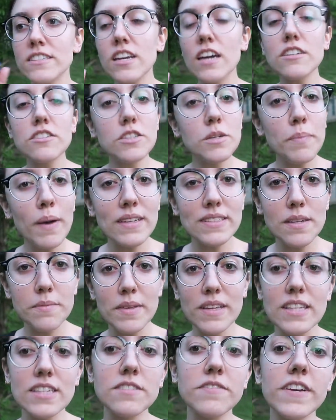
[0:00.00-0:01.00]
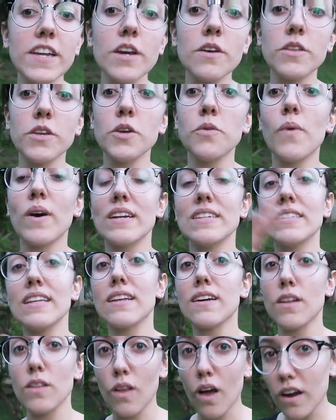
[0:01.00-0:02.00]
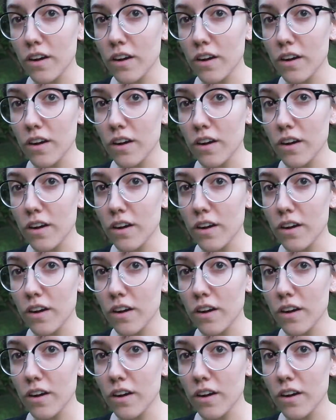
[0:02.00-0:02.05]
I touched upon something in this video that you wanna see like a